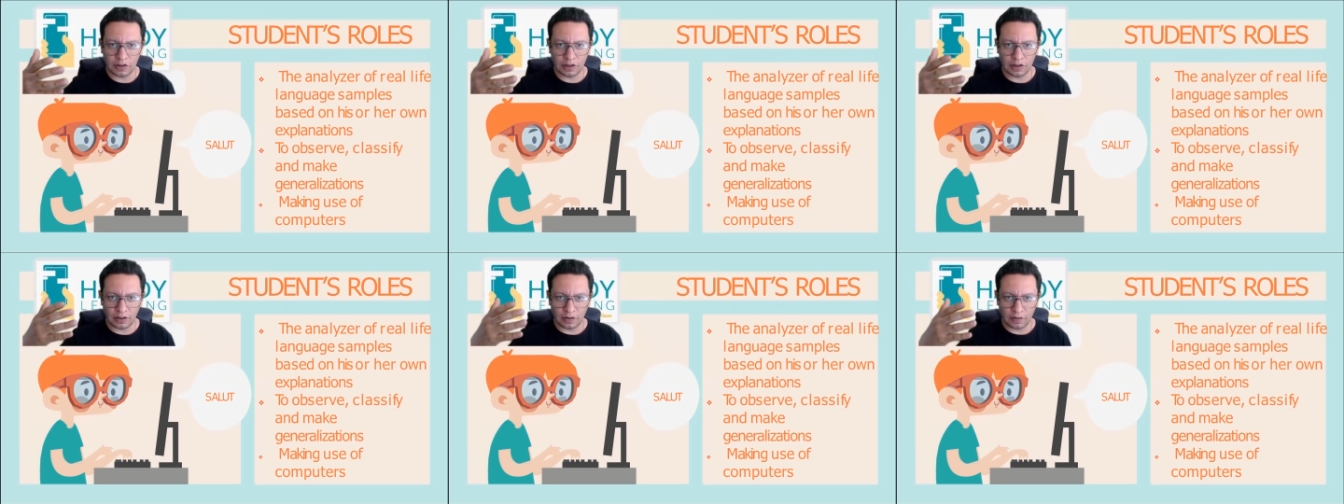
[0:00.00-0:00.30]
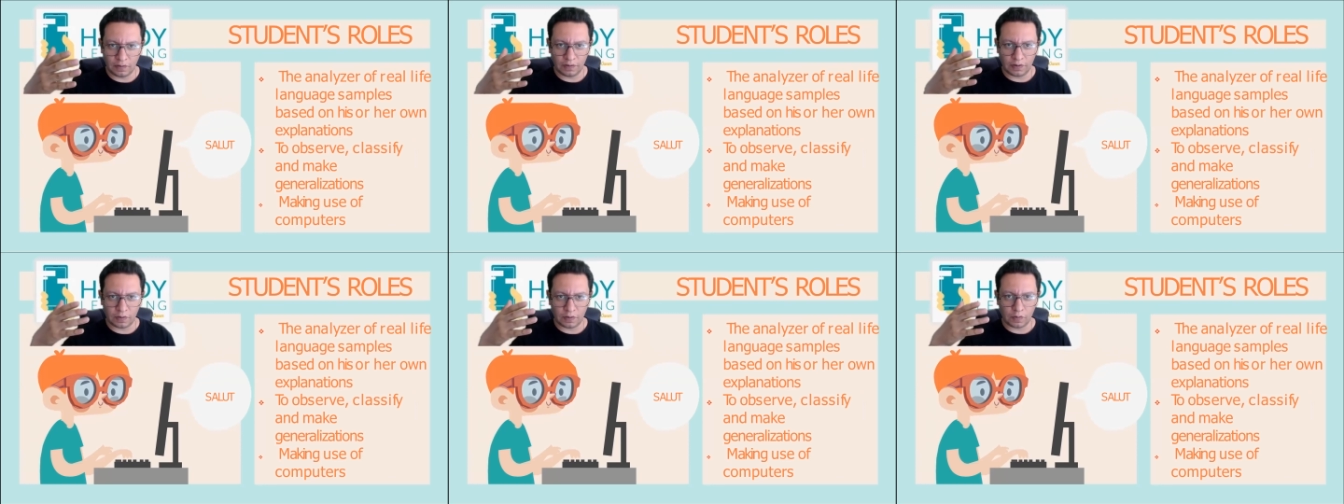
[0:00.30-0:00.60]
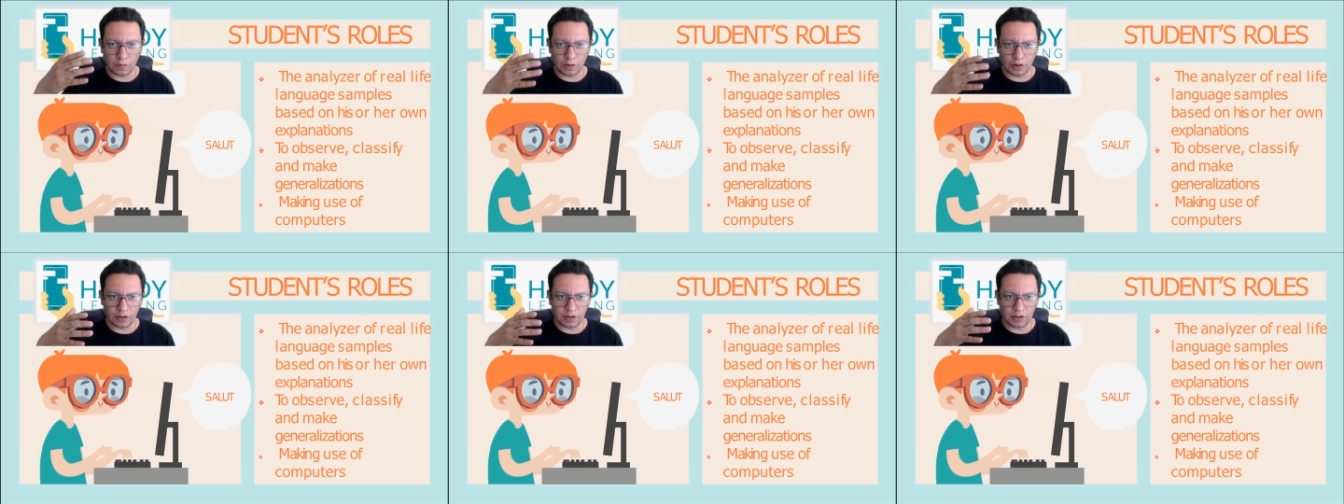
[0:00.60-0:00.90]
the
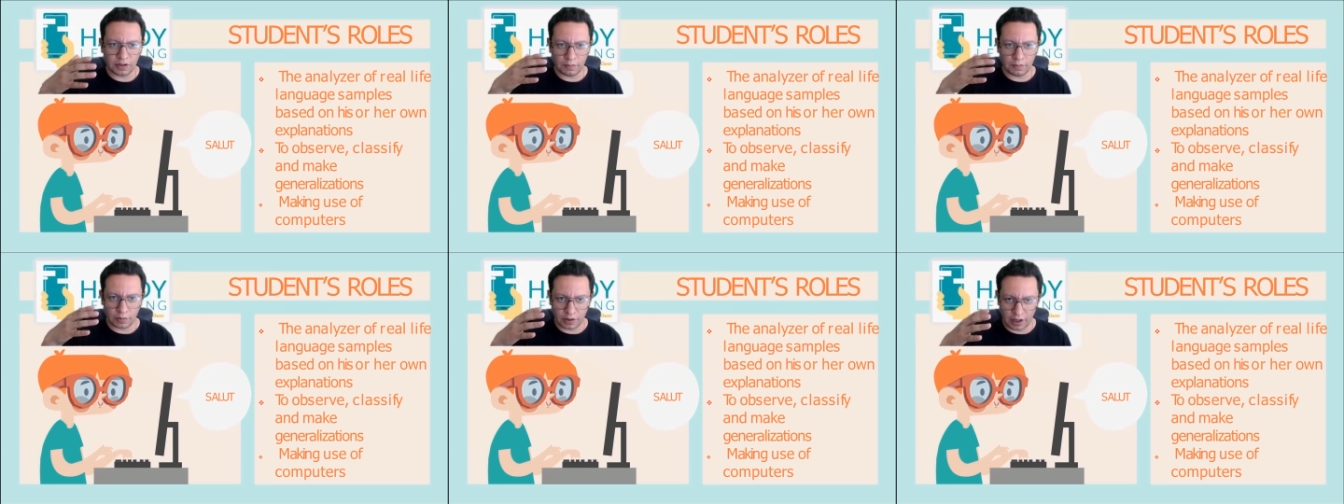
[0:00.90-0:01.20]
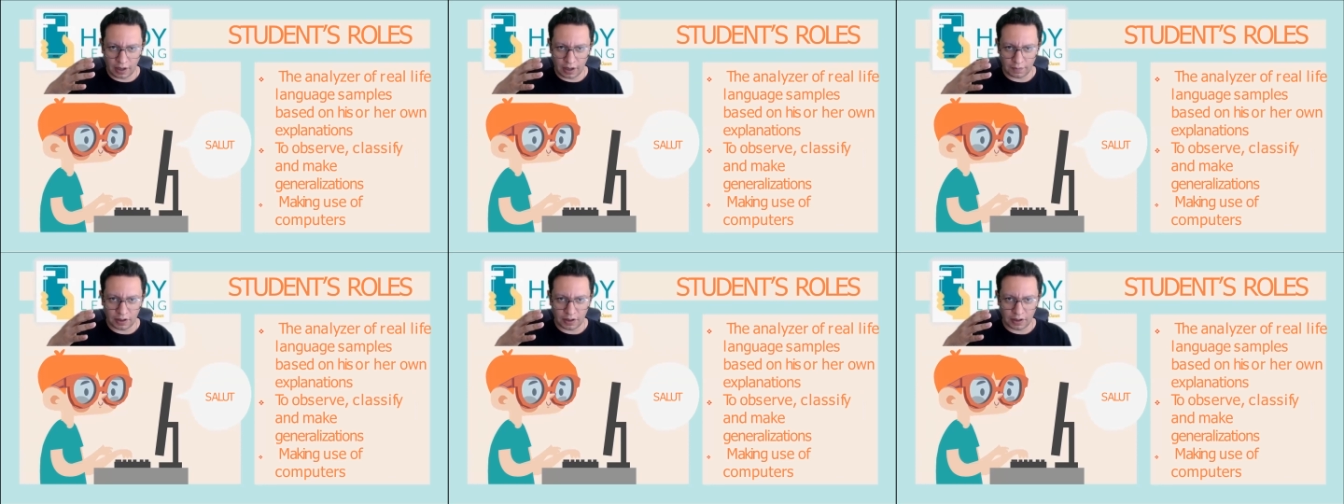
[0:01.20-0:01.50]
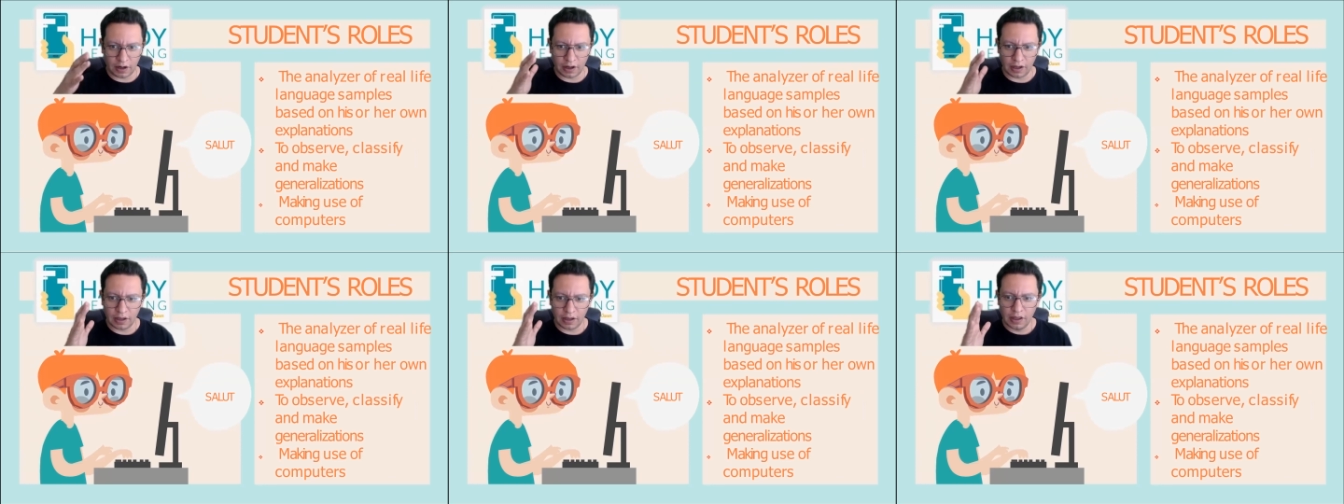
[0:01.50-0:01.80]
different words and
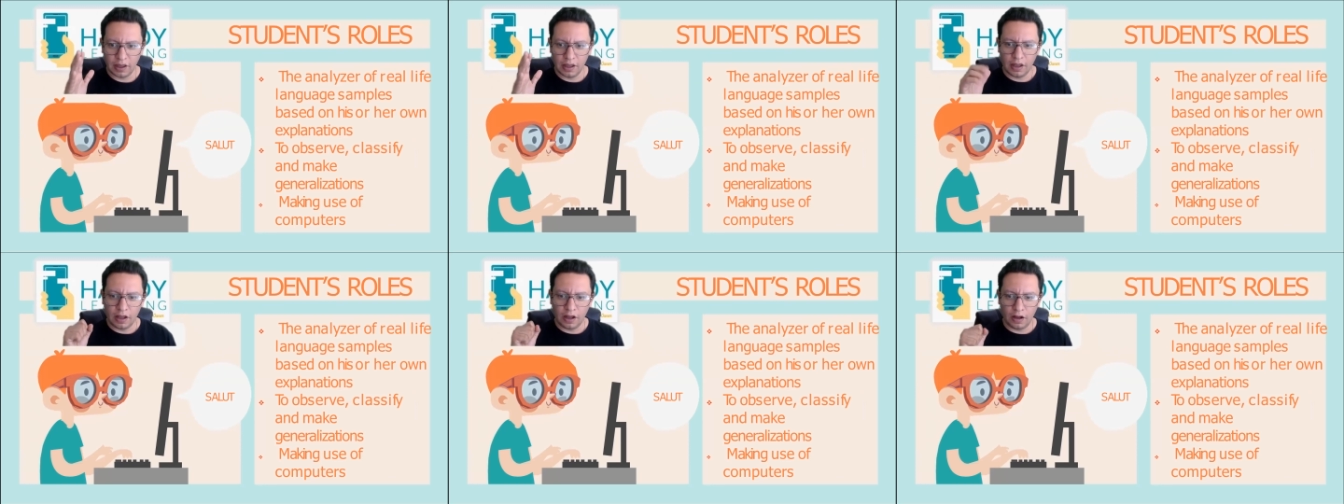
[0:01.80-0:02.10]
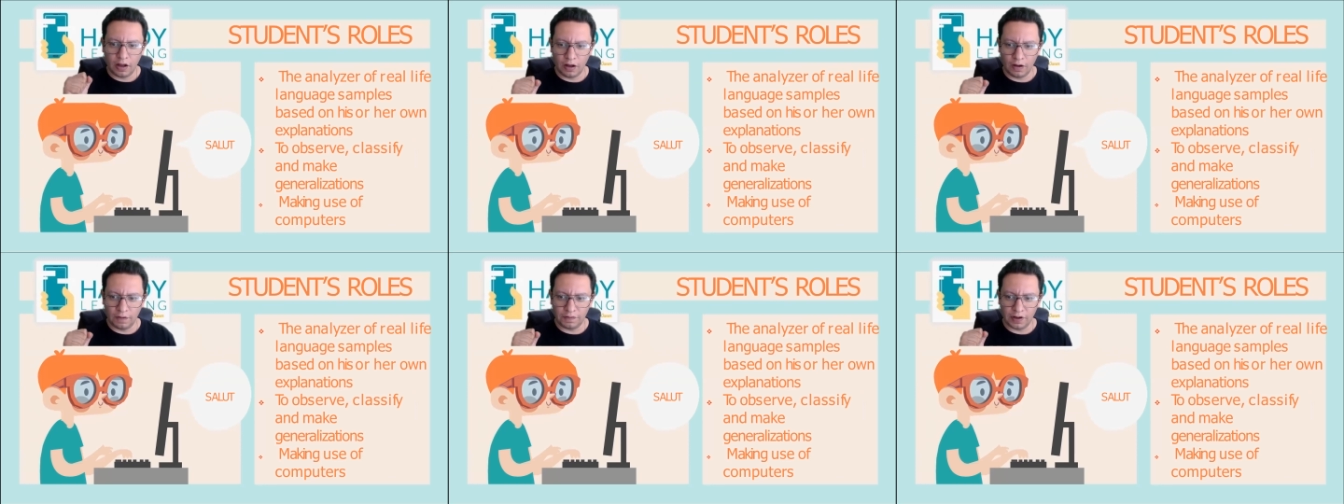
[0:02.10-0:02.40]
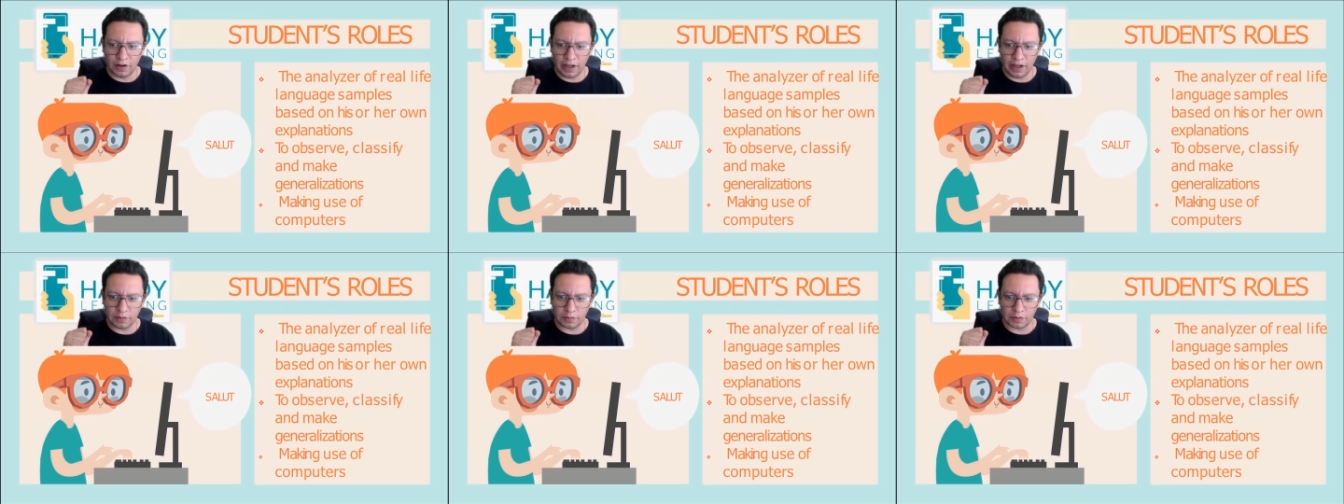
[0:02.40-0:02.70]
vocabulary of
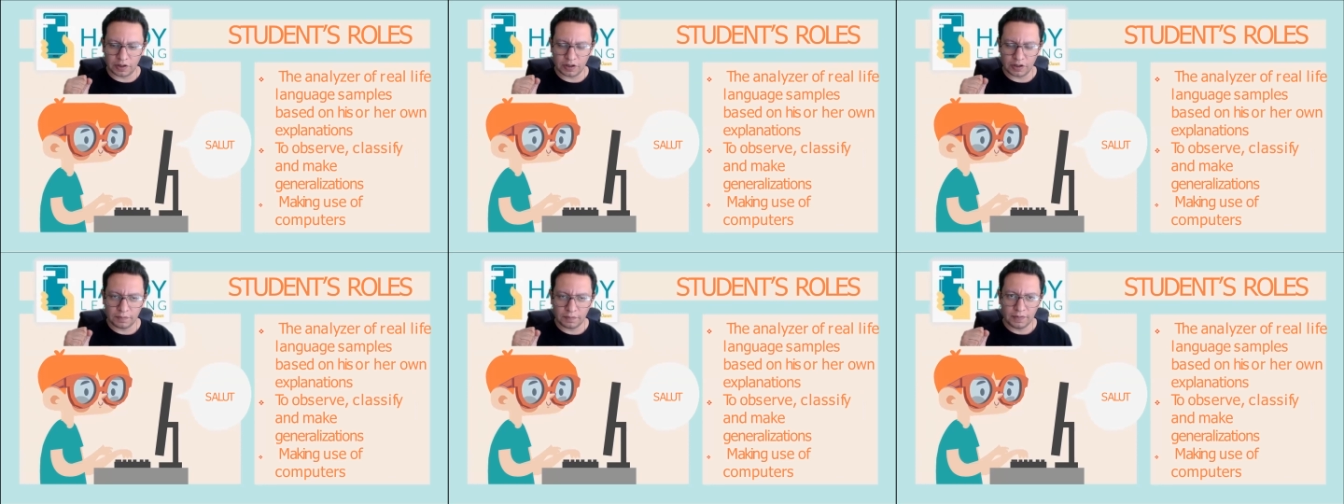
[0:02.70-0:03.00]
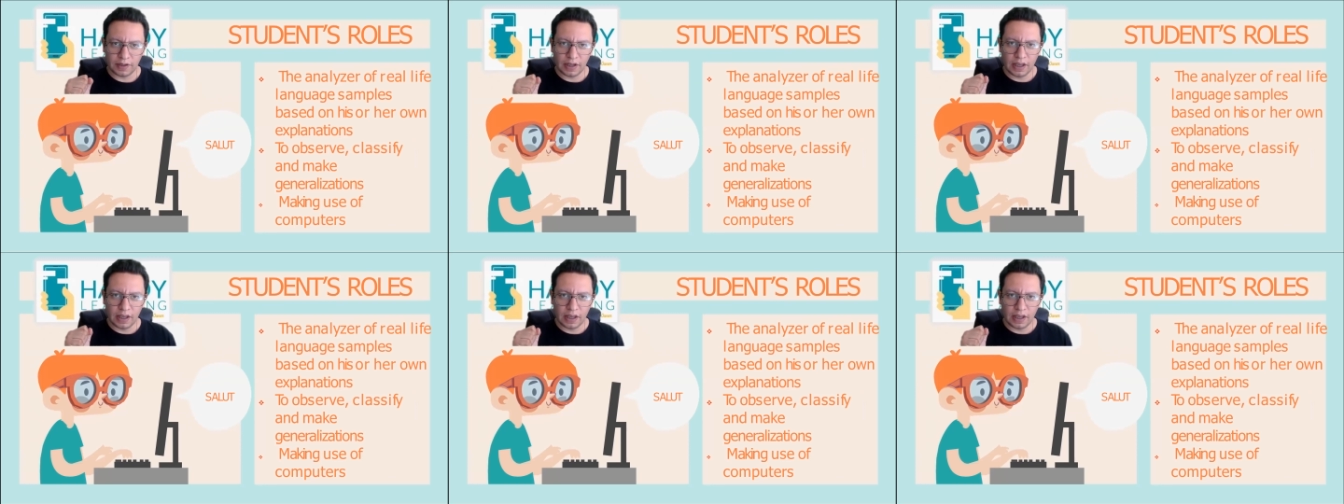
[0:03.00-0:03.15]
a language.